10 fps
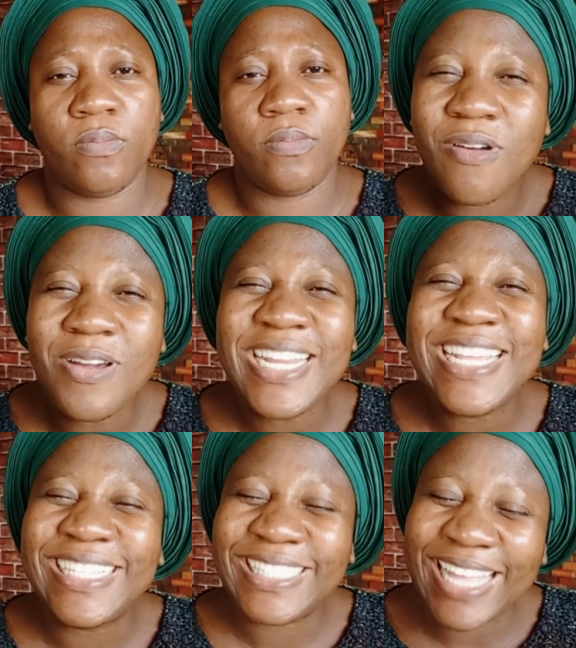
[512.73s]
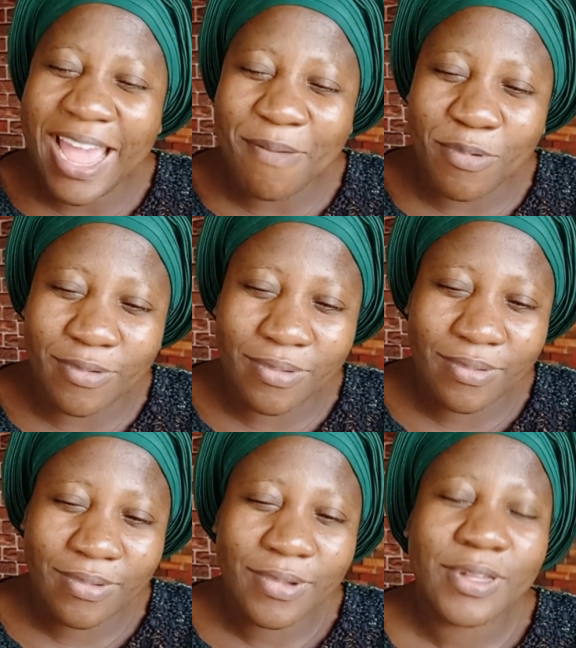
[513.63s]
God is able
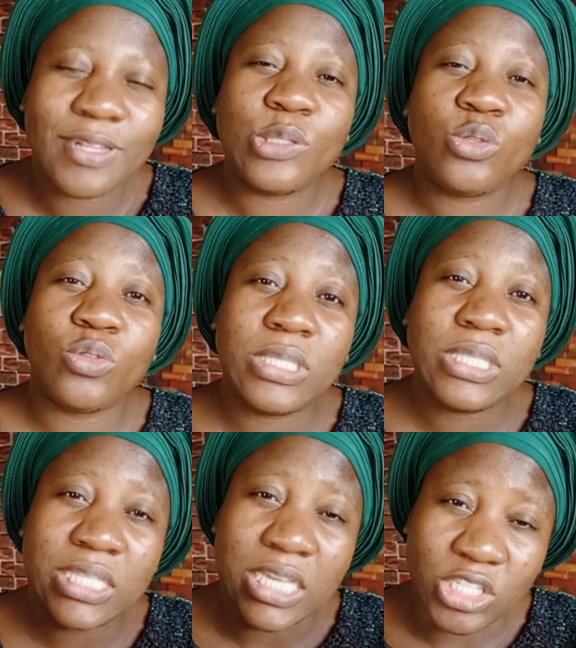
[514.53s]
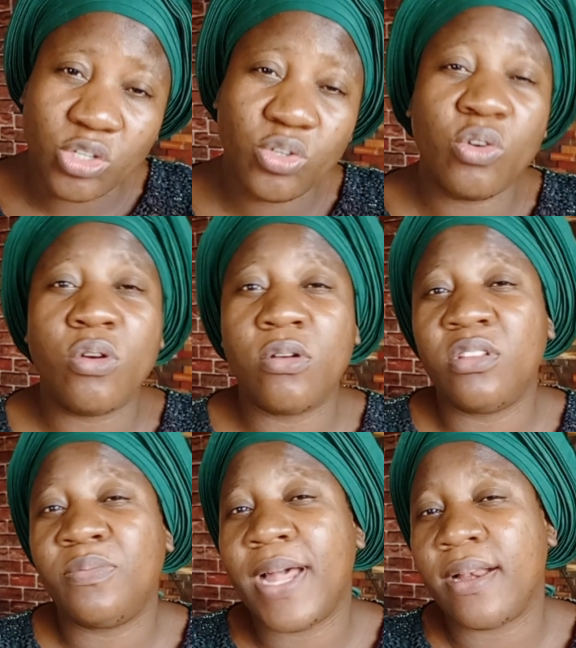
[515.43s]
to teach your
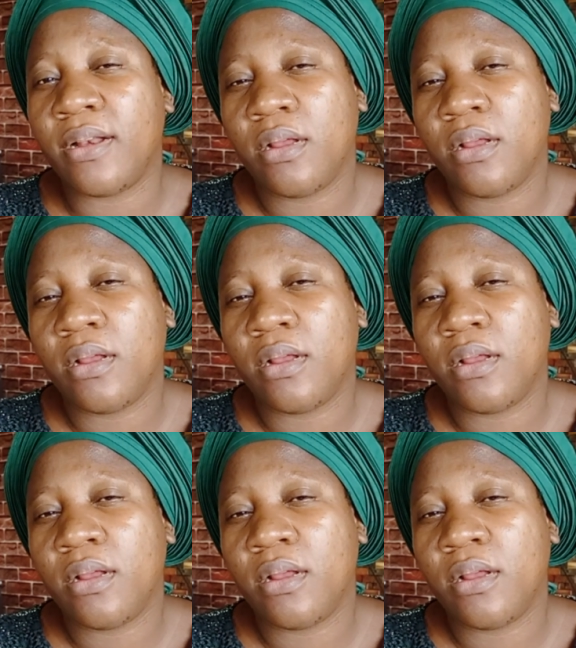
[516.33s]
husband